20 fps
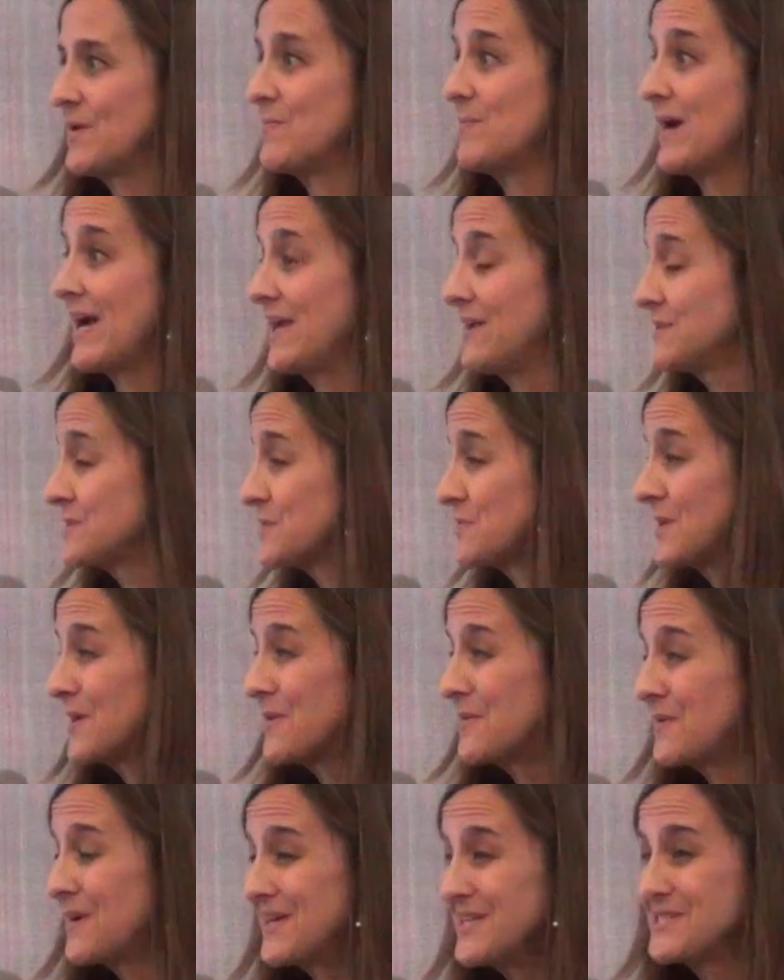what a
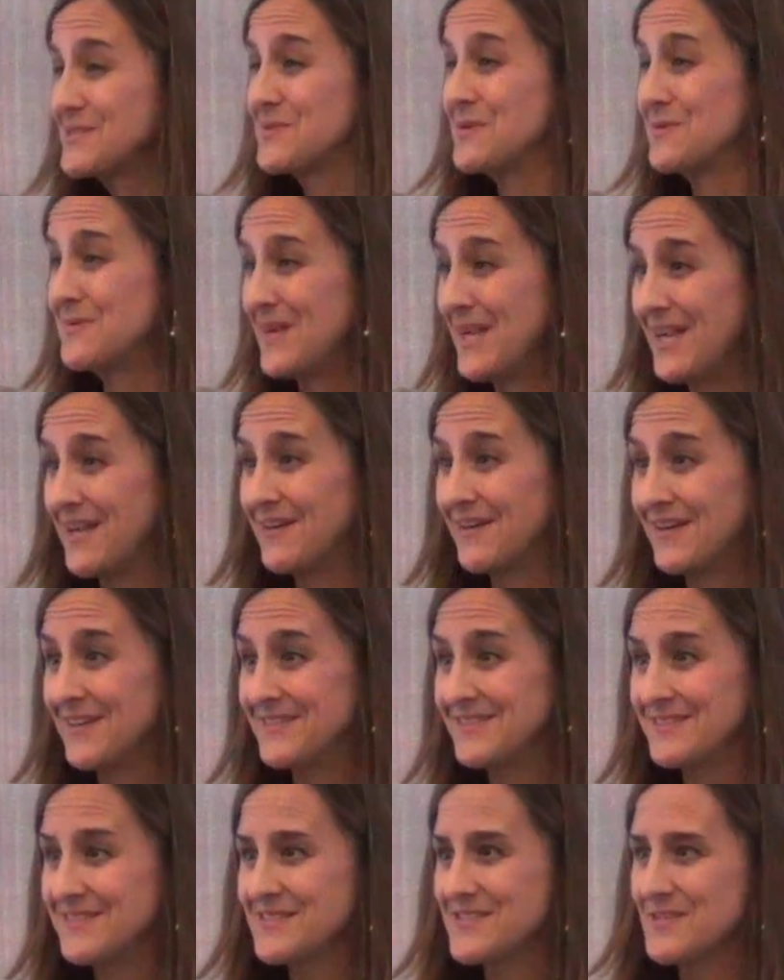bioswale was or a rain
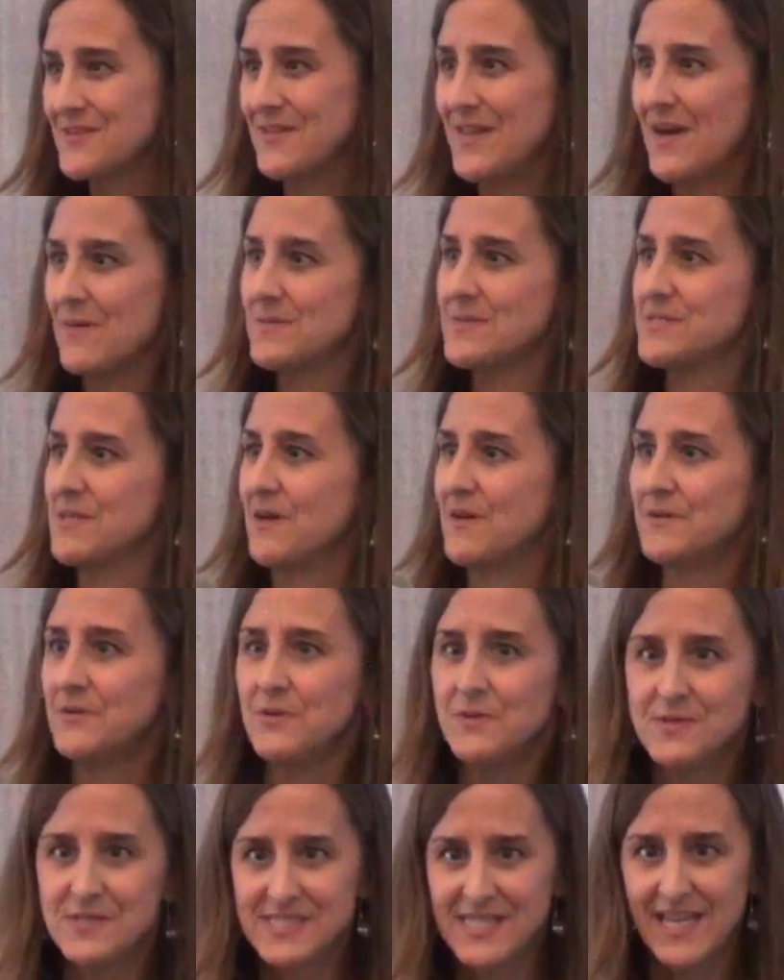garden, so that was all
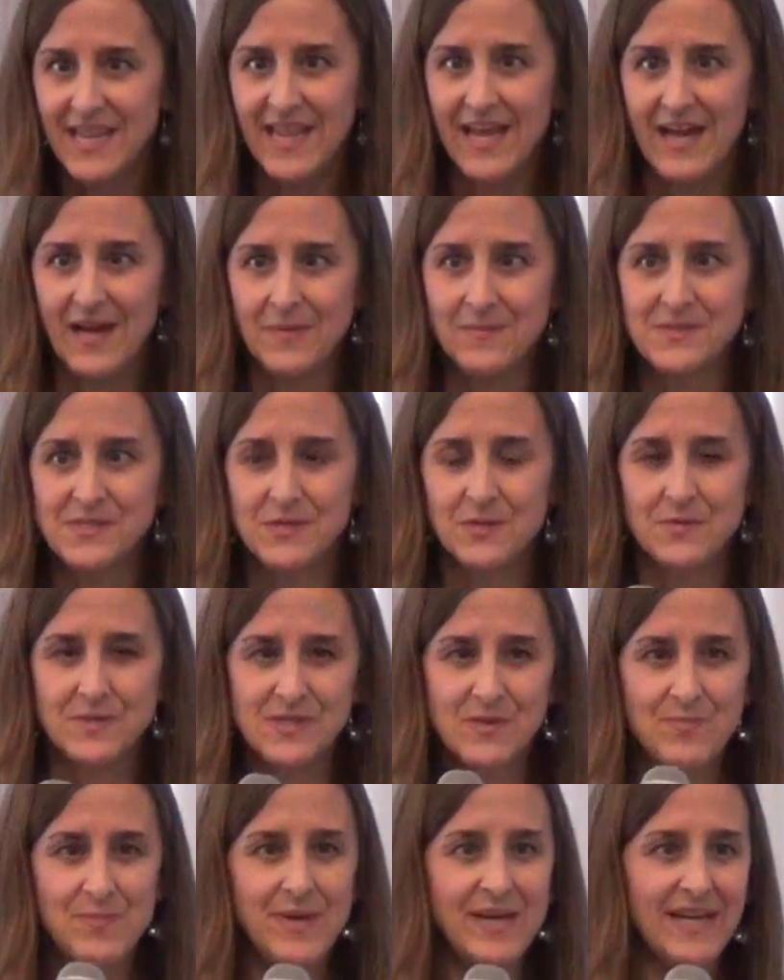news to them. So it
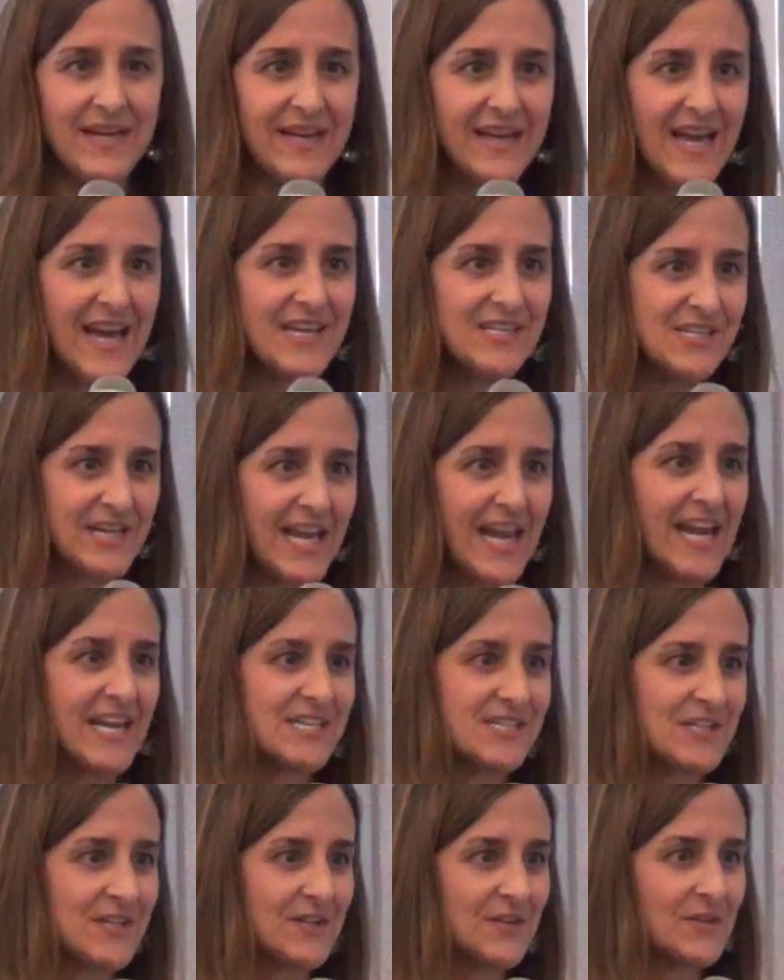was a big
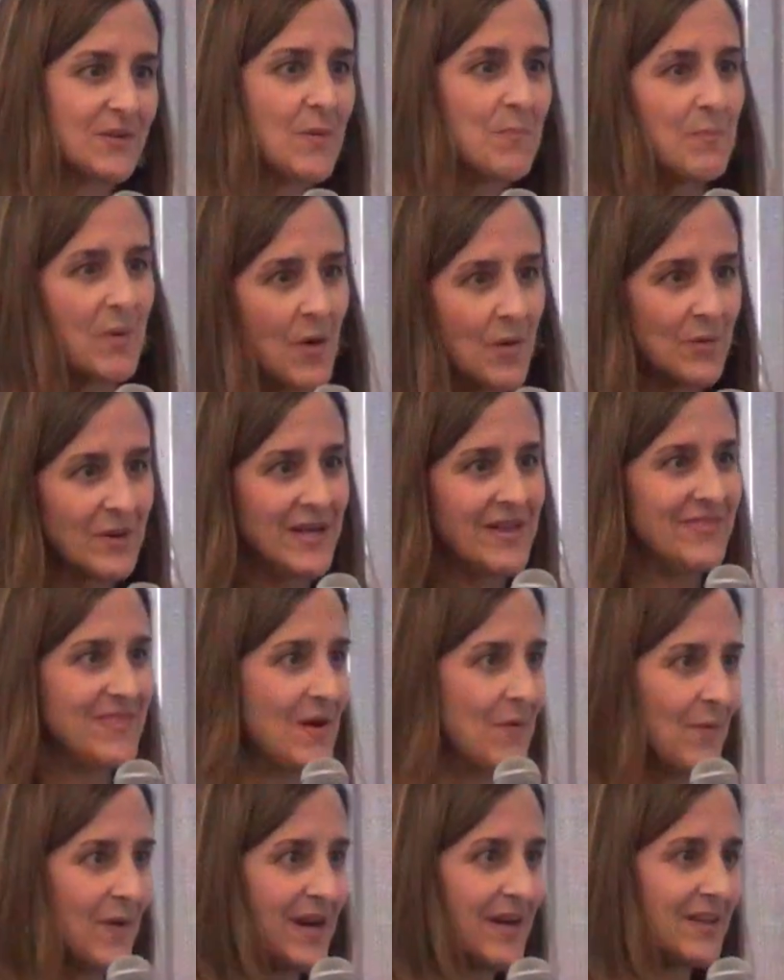educational component
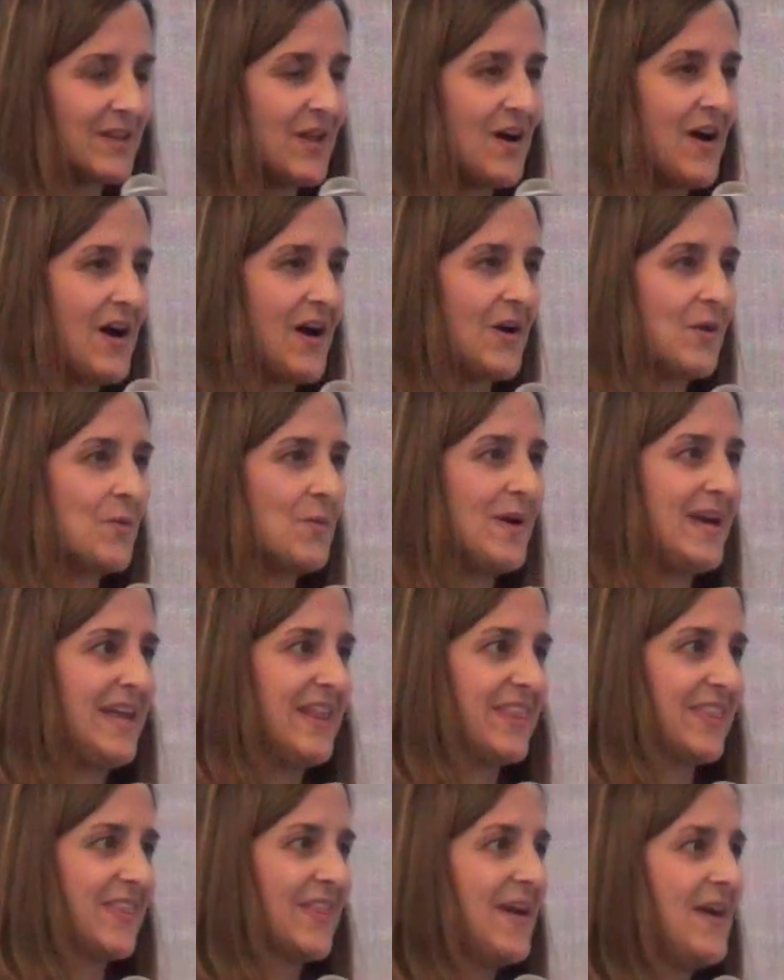that went along with